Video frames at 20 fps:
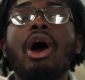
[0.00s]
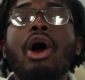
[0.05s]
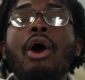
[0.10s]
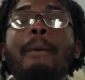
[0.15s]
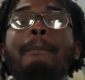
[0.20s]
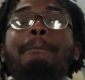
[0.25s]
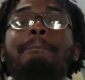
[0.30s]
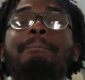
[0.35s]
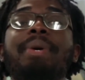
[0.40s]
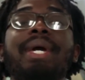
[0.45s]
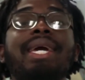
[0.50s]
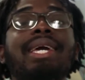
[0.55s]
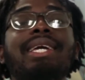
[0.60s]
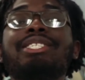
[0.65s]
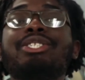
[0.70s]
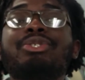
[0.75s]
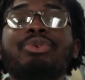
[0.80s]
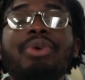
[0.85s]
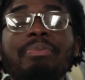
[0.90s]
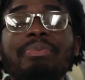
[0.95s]
Our
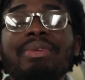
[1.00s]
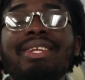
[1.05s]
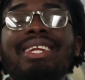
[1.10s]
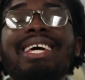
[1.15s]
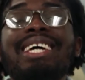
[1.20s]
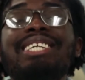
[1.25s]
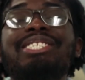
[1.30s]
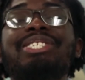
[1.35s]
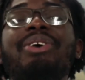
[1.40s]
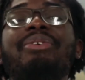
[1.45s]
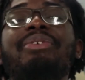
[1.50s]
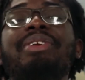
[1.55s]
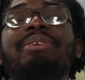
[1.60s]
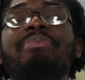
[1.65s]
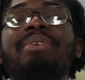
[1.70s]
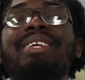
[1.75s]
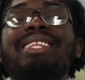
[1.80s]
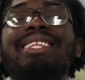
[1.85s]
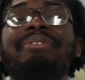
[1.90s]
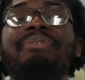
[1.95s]
biggest kryptonite has already
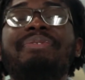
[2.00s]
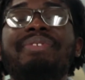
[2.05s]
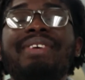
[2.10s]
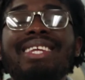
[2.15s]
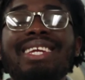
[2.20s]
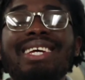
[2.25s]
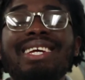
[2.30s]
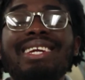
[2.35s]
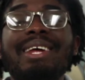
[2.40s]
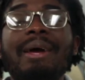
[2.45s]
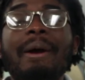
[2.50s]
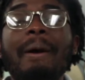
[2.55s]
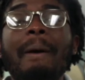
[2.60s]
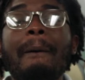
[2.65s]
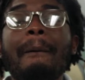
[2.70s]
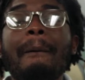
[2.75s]
been defeated.